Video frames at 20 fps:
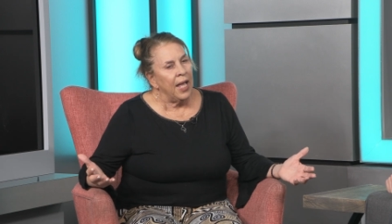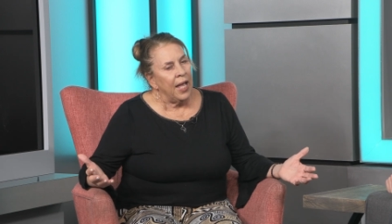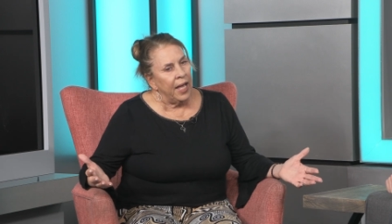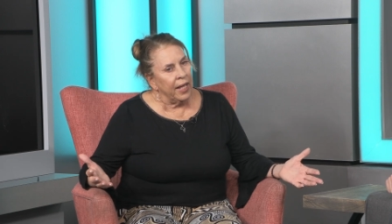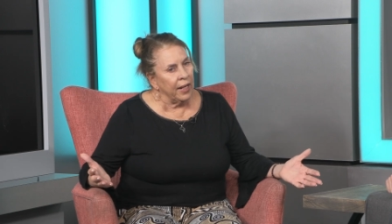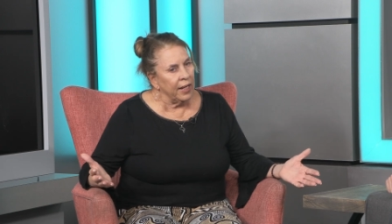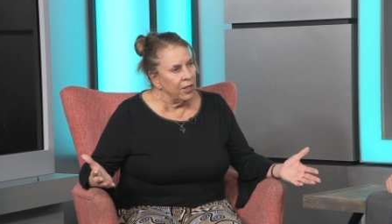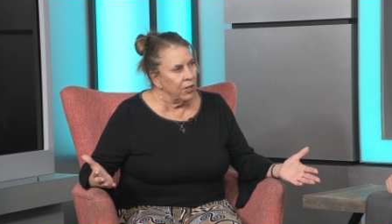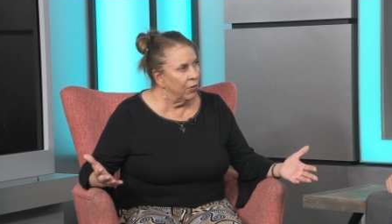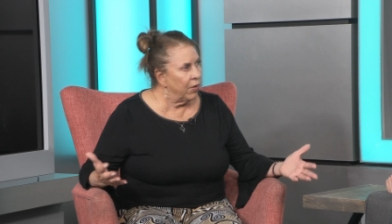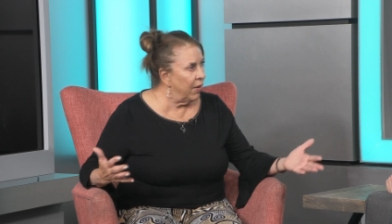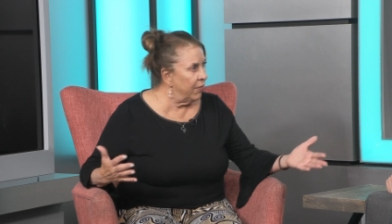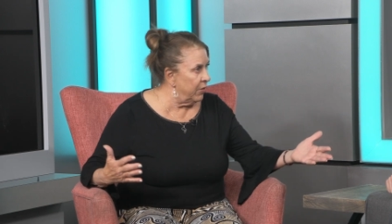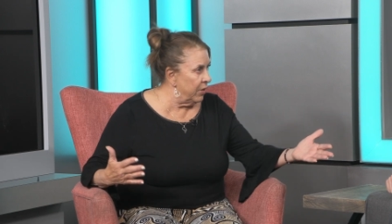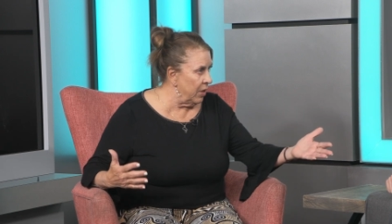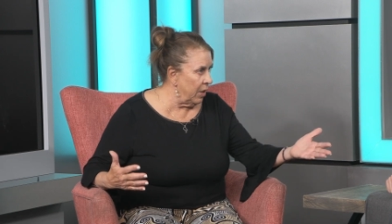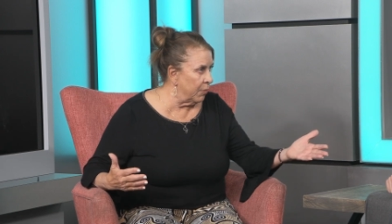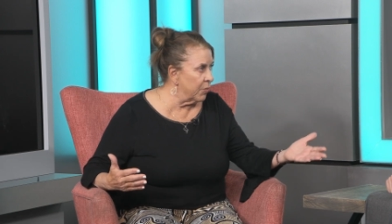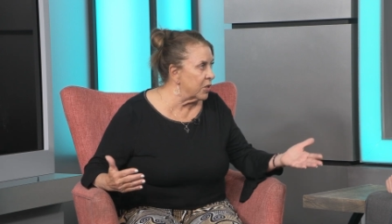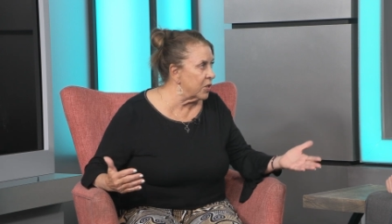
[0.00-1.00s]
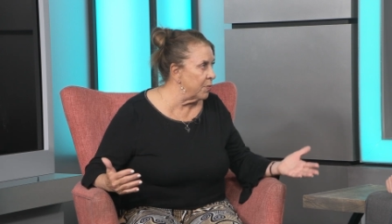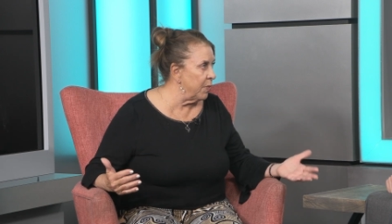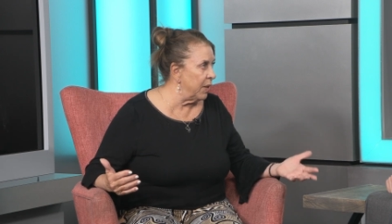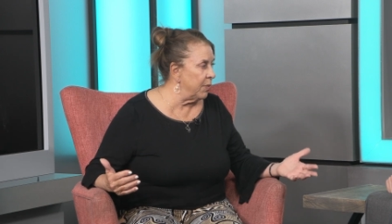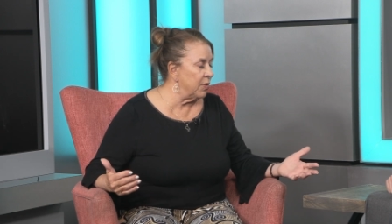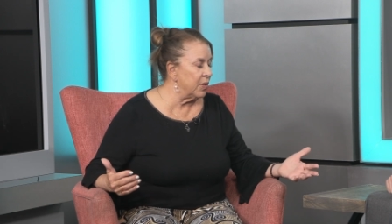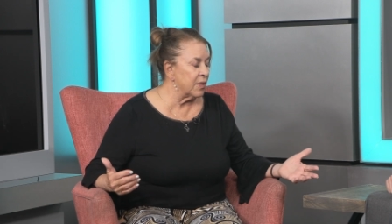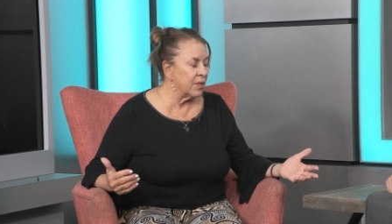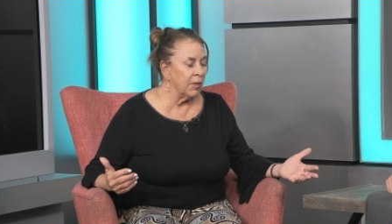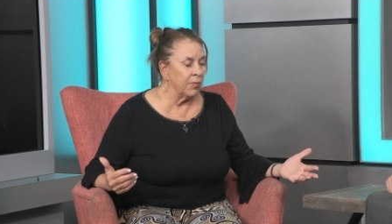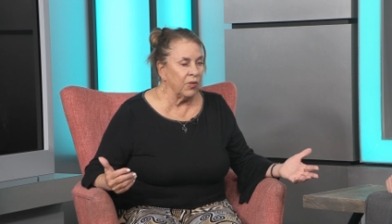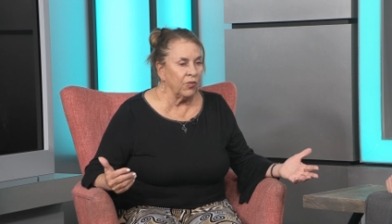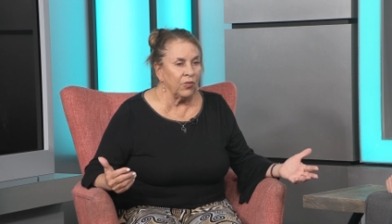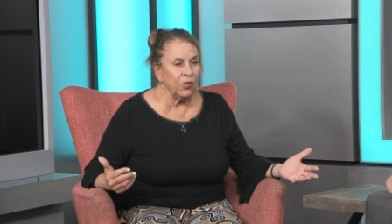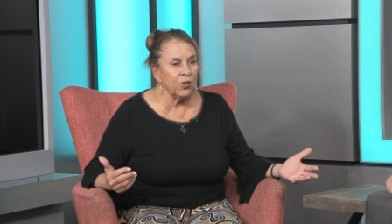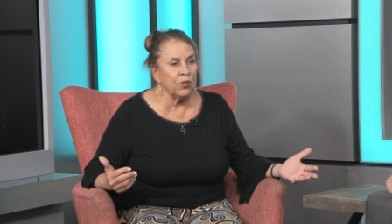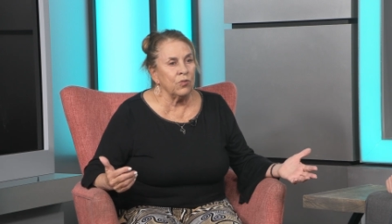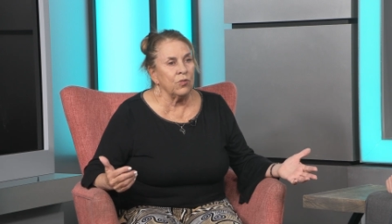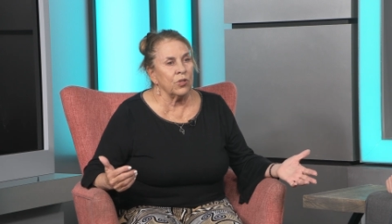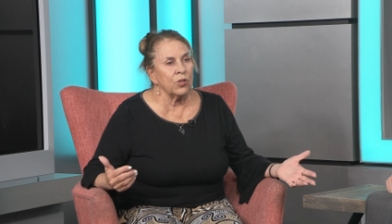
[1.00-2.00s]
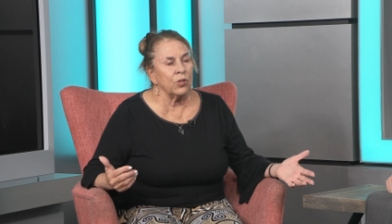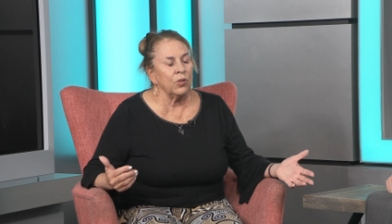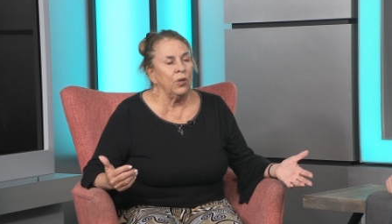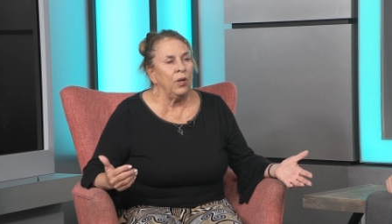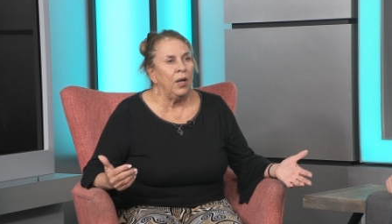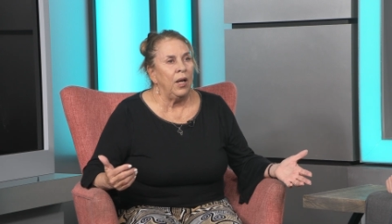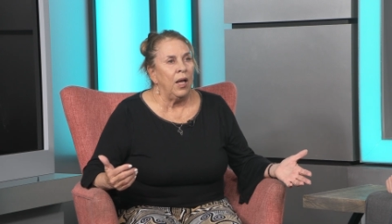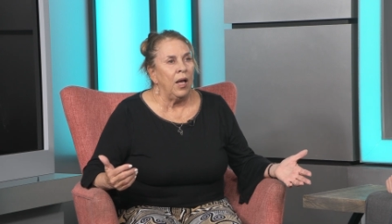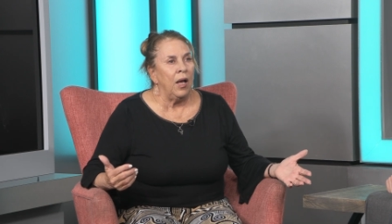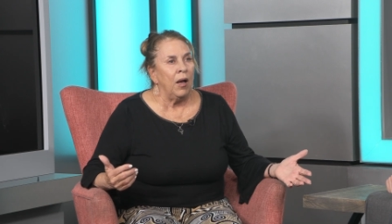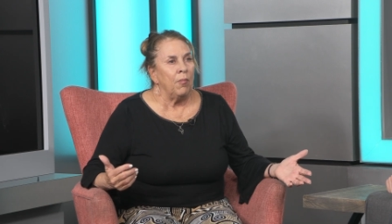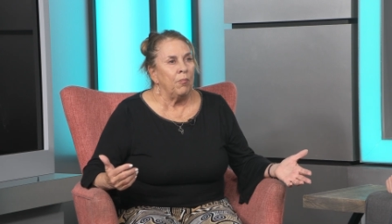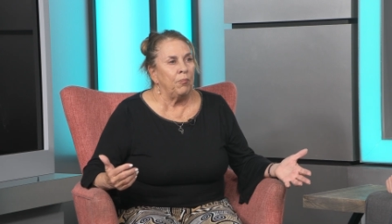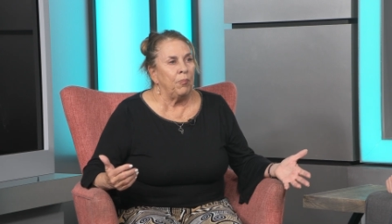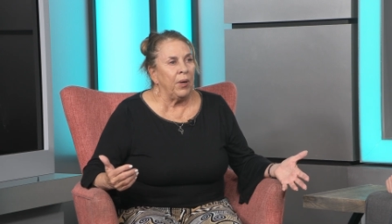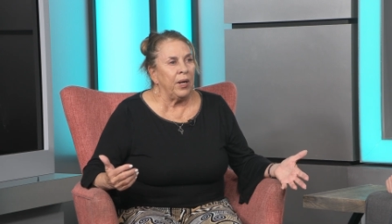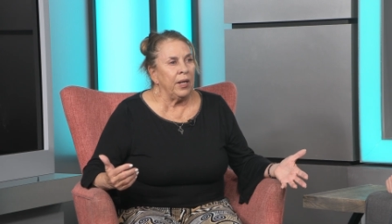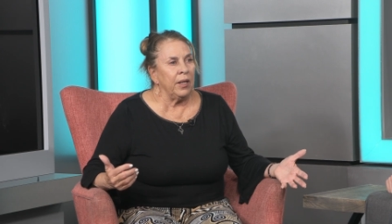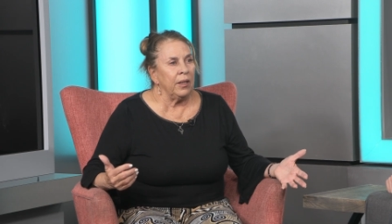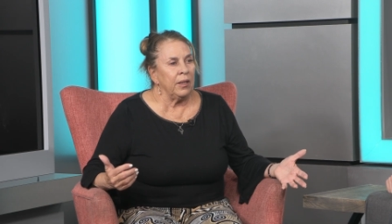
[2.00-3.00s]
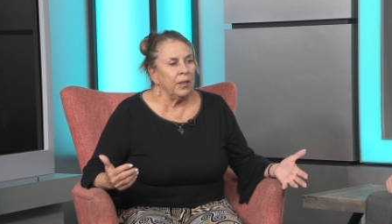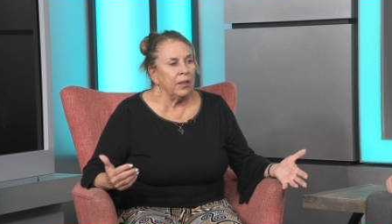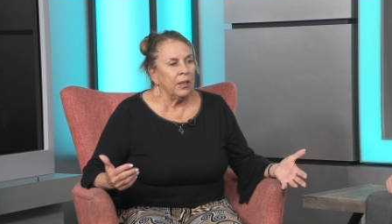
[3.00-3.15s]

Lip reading: And I don't have the numbers, maybe some of you do, but